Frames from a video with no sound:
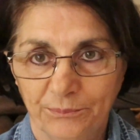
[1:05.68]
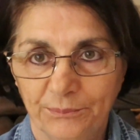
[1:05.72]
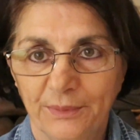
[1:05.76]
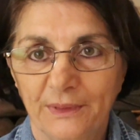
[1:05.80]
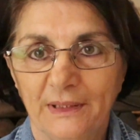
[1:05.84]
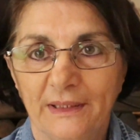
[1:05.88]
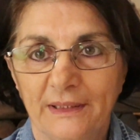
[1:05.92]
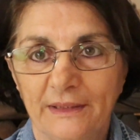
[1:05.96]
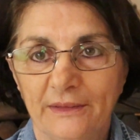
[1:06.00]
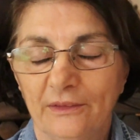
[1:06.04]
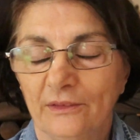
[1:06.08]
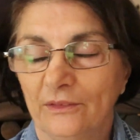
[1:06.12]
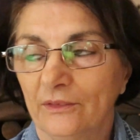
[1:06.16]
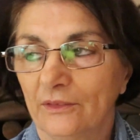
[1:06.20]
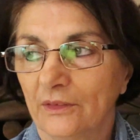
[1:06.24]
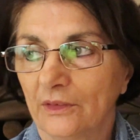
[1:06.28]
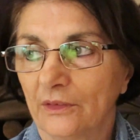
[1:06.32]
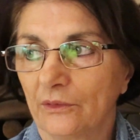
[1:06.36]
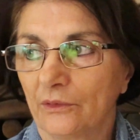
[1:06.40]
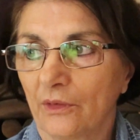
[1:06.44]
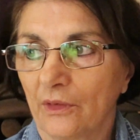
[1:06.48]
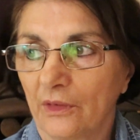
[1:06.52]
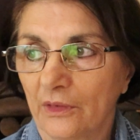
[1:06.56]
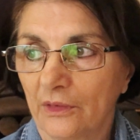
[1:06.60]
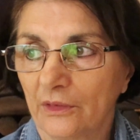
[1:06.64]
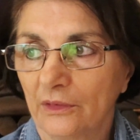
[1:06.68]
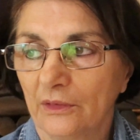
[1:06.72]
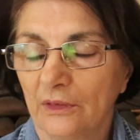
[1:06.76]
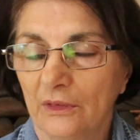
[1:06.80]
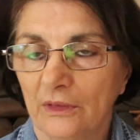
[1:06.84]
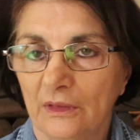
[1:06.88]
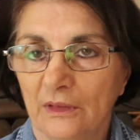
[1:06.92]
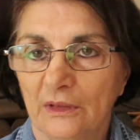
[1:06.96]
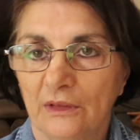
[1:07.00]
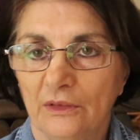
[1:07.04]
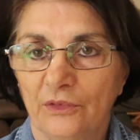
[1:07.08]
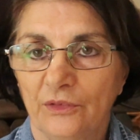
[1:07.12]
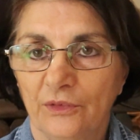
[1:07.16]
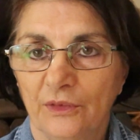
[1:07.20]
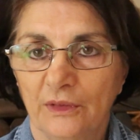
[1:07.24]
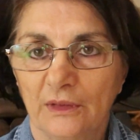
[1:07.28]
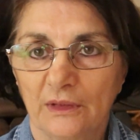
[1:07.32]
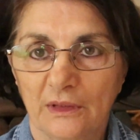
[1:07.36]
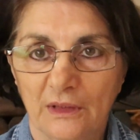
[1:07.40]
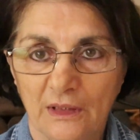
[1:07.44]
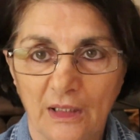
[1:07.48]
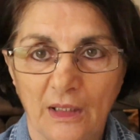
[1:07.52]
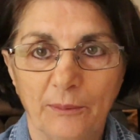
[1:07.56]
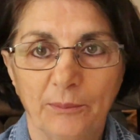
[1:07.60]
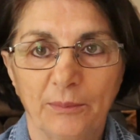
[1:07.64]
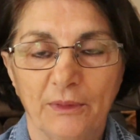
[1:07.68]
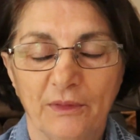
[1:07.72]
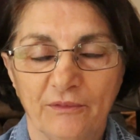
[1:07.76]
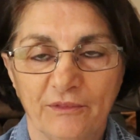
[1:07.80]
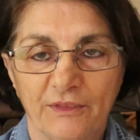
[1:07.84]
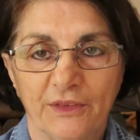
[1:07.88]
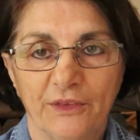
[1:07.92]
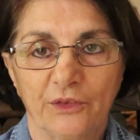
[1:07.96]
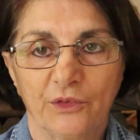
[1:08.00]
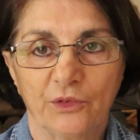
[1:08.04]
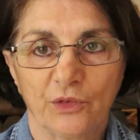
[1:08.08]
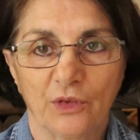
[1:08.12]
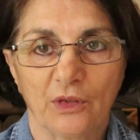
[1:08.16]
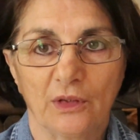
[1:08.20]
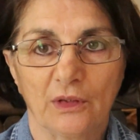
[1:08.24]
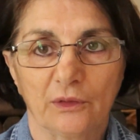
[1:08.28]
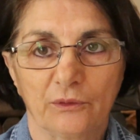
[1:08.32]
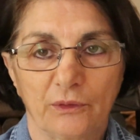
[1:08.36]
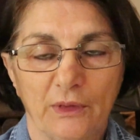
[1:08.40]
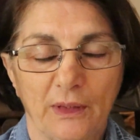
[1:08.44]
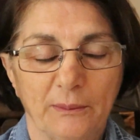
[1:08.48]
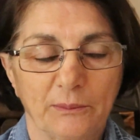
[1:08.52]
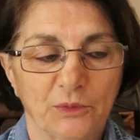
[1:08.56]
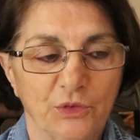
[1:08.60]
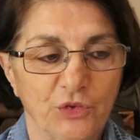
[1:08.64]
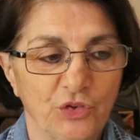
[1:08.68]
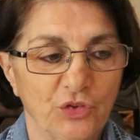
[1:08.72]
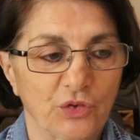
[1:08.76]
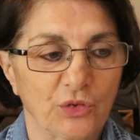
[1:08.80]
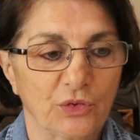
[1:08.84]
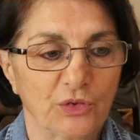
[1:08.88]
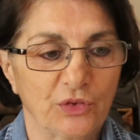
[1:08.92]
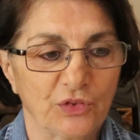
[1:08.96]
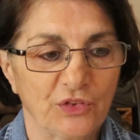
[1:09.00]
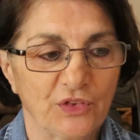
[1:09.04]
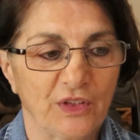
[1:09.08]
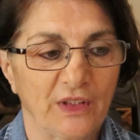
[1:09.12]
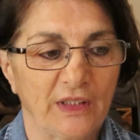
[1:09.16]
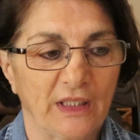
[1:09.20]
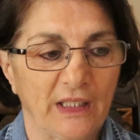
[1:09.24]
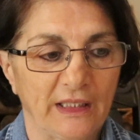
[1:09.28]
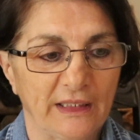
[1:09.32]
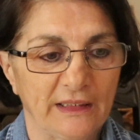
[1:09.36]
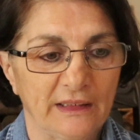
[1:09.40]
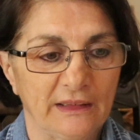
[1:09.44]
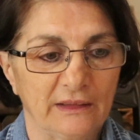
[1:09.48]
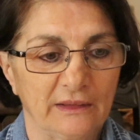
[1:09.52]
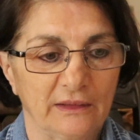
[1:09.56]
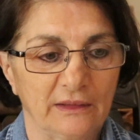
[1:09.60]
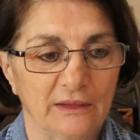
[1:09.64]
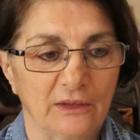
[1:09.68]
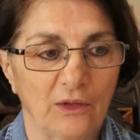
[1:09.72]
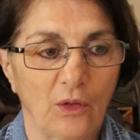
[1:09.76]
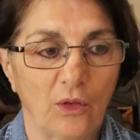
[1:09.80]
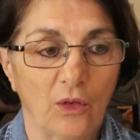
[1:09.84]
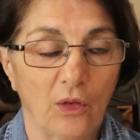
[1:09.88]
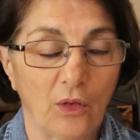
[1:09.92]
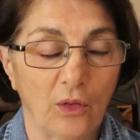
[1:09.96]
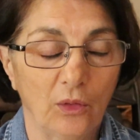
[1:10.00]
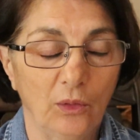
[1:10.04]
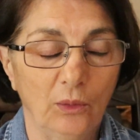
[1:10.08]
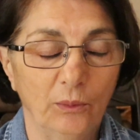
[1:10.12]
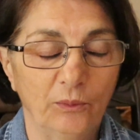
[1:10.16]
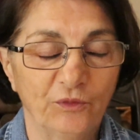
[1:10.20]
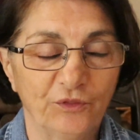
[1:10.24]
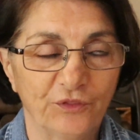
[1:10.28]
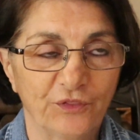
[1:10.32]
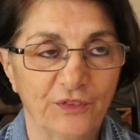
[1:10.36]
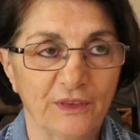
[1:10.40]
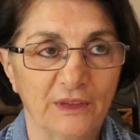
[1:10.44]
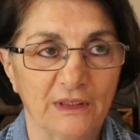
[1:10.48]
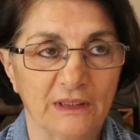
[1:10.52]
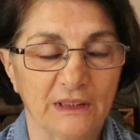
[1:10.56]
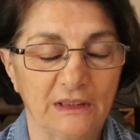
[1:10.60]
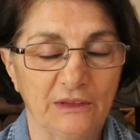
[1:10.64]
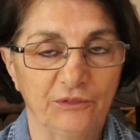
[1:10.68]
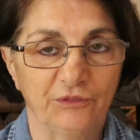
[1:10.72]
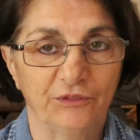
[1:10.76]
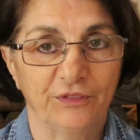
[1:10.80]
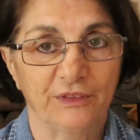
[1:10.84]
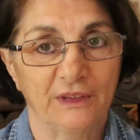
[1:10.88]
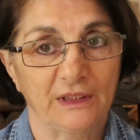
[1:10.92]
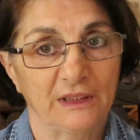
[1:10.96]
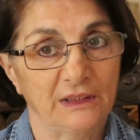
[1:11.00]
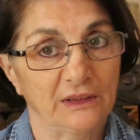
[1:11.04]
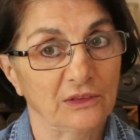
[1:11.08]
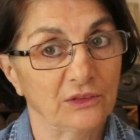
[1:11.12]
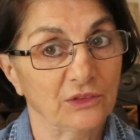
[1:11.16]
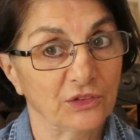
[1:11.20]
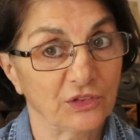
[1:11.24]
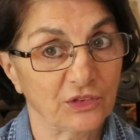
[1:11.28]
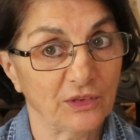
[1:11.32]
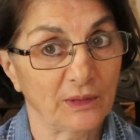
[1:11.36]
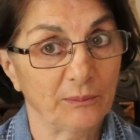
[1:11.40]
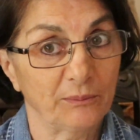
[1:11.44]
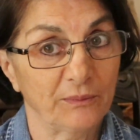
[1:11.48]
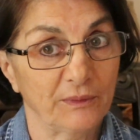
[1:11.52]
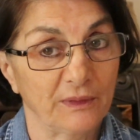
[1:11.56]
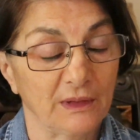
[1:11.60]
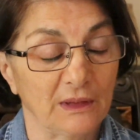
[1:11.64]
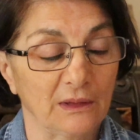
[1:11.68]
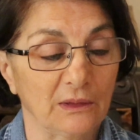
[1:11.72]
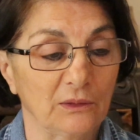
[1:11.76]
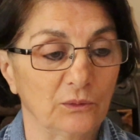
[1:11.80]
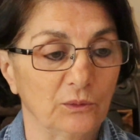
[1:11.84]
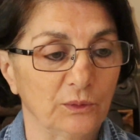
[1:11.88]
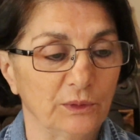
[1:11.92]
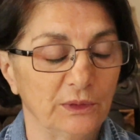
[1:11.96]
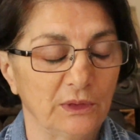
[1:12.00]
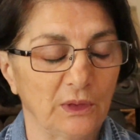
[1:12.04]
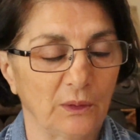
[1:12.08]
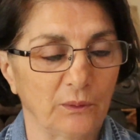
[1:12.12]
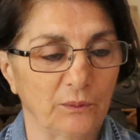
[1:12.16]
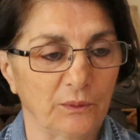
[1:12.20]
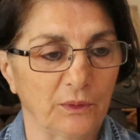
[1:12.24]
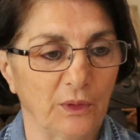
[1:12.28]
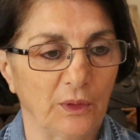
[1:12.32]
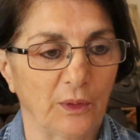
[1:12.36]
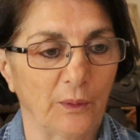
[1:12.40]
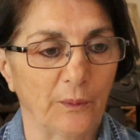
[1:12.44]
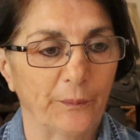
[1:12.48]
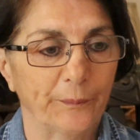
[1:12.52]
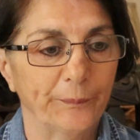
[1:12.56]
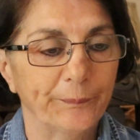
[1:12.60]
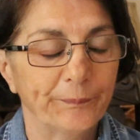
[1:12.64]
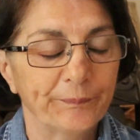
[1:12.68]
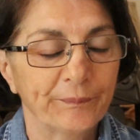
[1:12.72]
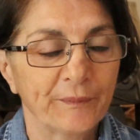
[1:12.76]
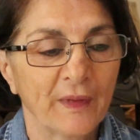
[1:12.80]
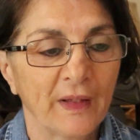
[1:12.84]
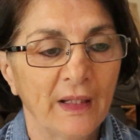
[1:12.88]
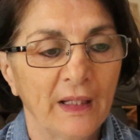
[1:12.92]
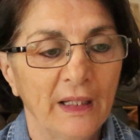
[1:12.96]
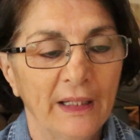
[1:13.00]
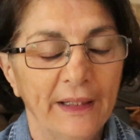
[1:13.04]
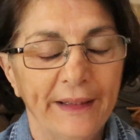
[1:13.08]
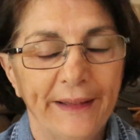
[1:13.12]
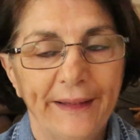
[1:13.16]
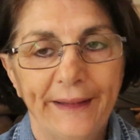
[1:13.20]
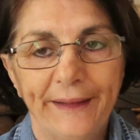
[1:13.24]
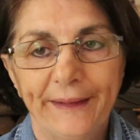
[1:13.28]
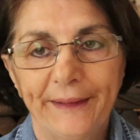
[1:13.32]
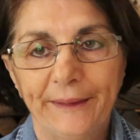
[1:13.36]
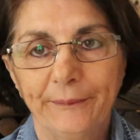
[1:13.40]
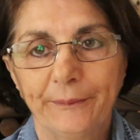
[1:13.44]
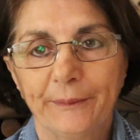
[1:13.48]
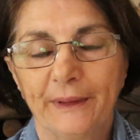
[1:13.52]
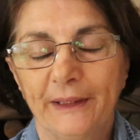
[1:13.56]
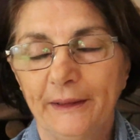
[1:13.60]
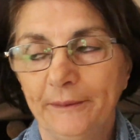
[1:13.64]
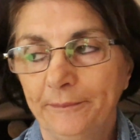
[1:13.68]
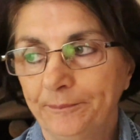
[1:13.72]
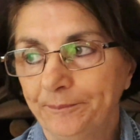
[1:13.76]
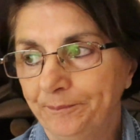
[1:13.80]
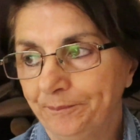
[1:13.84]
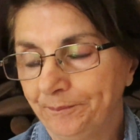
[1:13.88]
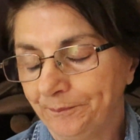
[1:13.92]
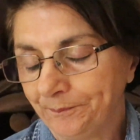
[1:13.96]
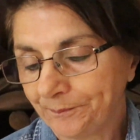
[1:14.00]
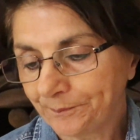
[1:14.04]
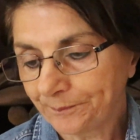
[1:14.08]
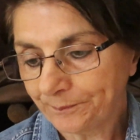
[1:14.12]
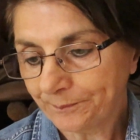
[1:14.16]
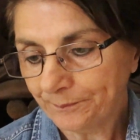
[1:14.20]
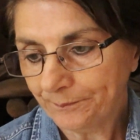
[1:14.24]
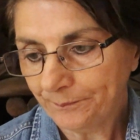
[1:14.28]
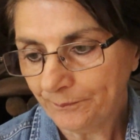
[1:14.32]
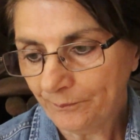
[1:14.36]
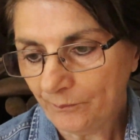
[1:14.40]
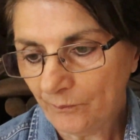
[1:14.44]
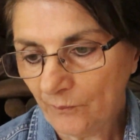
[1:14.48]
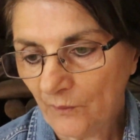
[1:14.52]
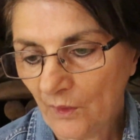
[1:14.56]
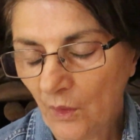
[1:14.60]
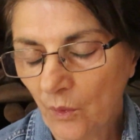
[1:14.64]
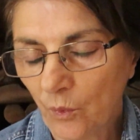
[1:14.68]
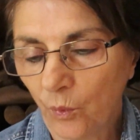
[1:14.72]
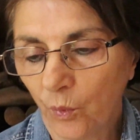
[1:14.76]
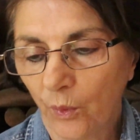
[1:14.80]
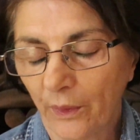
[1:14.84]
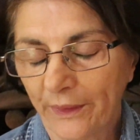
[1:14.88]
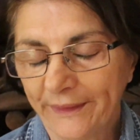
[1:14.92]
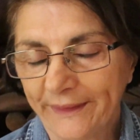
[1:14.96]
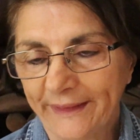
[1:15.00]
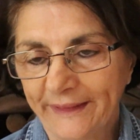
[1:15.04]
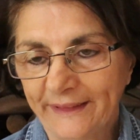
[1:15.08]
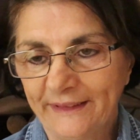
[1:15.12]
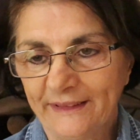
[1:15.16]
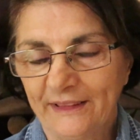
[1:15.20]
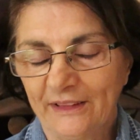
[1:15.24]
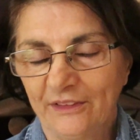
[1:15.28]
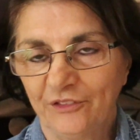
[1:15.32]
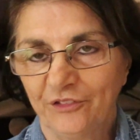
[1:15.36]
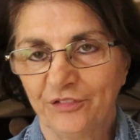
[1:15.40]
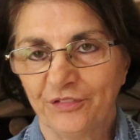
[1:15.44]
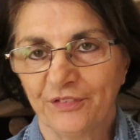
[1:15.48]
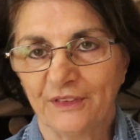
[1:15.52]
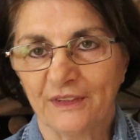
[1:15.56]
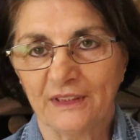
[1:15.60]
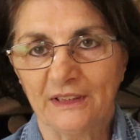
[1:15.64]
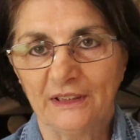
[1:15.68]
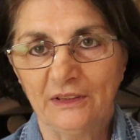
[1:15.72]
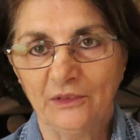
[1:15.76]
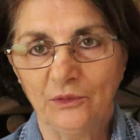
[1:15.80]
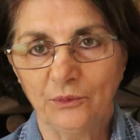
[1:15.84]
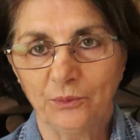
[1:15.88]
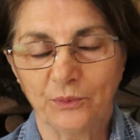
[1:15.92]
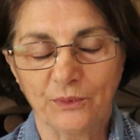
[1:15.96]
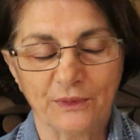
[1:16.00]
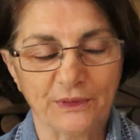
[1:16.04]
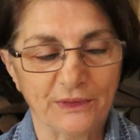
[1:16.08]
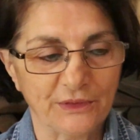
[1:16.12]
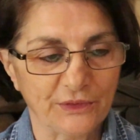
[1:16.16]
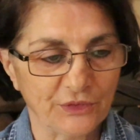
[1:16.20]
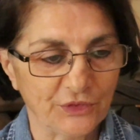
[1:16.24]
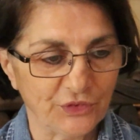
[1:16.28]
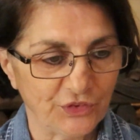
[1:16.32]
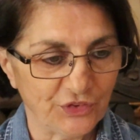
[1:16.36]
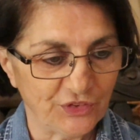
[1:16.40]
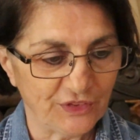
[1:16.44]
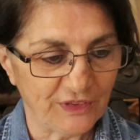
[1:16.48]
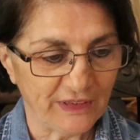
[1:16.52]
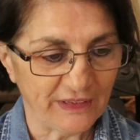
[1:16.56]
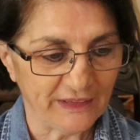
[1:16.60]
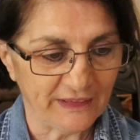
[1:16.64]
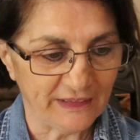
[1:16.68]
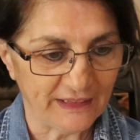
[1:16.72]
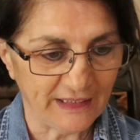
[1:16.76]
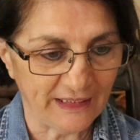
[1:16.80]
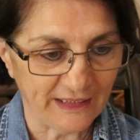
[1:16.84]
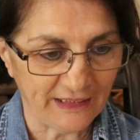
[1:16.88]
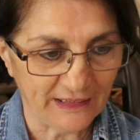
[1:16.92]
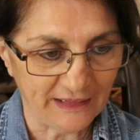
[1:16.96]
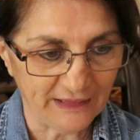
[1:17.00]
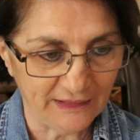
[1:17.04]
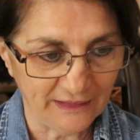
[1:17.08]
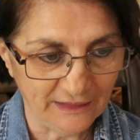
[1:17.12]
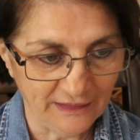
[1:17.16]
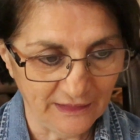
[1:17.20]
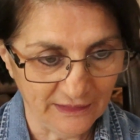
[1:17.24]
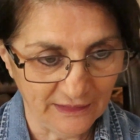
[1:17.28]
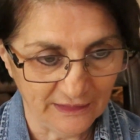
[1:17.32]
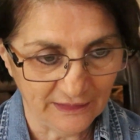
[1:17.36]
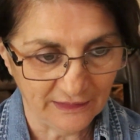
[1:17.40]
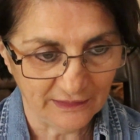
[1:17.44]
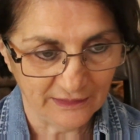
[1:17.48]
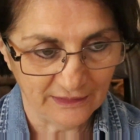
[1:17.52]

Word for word: But there are a couple of other Dollarama stores that I can hopefully find something. We don't know. Anyway, what I did find was that they,